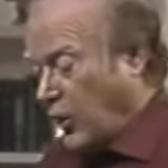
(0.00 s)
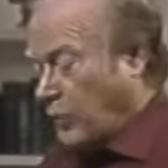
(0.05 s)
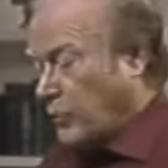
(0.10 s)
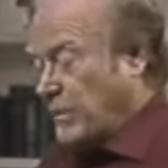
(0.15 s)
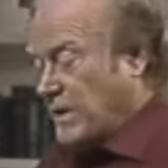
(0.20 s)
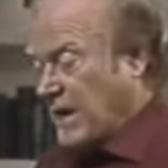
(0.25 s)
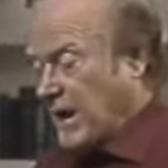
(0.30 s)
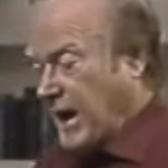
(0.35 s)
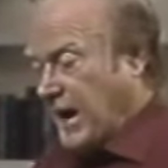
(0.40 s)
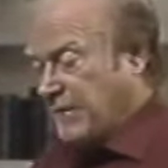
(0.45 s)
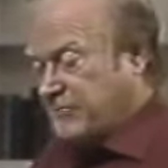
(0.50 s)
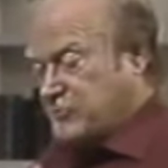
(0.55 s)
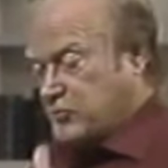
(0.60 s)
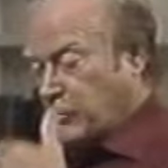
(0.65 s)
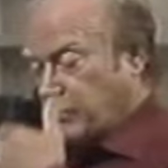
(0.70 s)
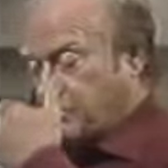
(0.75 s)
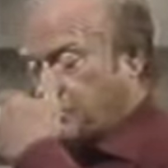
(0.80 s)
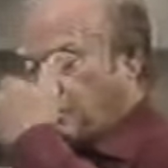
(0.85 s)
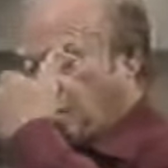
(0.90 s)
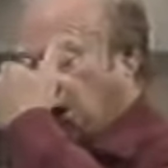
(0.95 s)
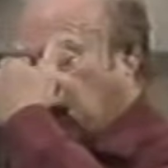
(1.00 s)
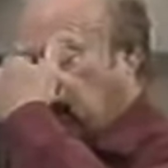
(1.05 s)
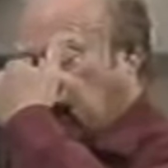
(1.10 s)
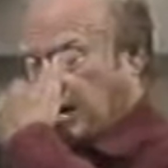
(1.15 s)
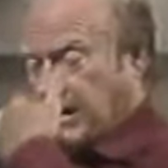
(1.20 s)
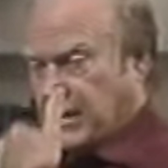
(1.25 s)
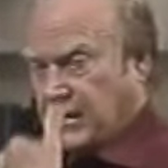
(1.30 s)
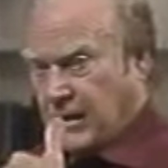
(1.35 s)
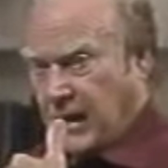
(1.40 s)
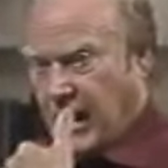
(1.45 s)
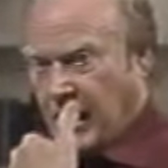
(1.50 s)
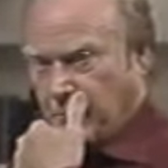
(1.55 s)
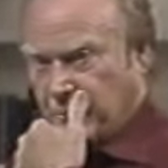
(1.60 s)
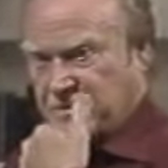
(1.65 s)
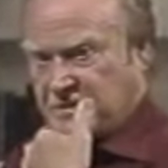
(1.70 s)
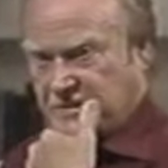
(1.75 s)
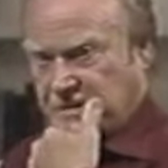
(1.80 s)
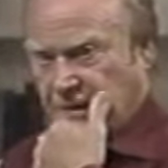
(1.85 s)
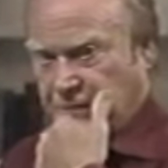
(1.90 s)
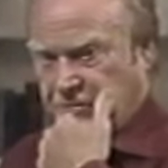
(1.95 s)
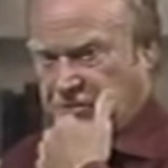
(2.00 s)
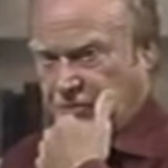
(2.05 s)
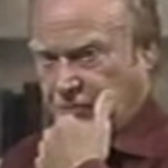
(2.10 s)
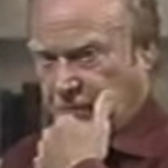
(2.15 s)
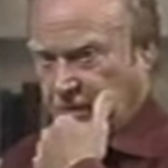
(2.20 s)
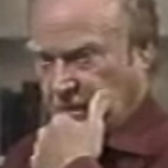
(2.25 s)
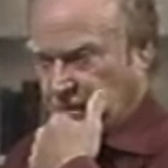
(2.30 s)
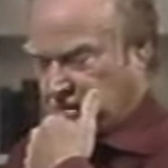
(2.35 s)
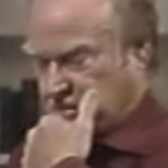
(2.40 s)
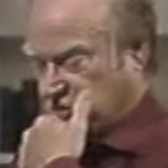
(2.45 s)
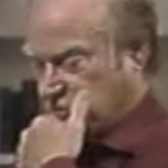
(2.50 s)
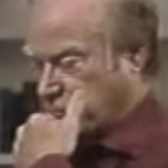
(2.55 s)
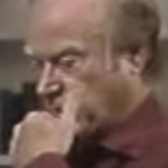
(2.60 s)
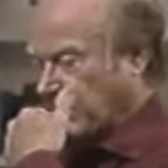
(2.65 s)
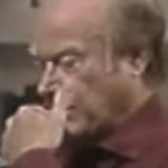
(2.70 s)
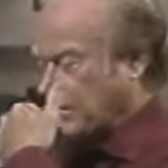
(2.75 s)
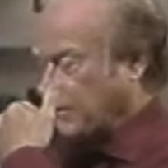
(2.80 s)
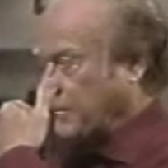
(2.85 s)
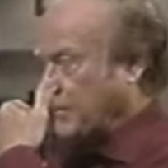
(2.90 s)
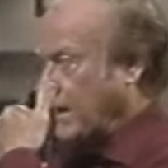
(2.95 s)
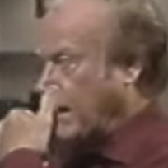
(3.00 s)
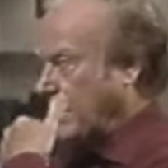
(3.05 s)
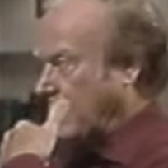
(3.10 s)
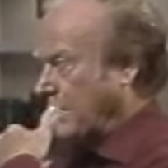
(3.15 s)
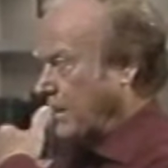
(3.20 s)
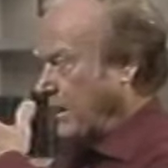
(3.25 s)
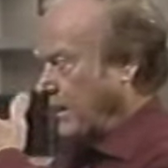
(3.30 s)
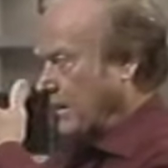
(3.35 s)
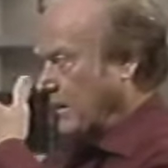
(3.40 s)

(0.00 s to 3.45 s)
We have to make ourselves feel the strength of that.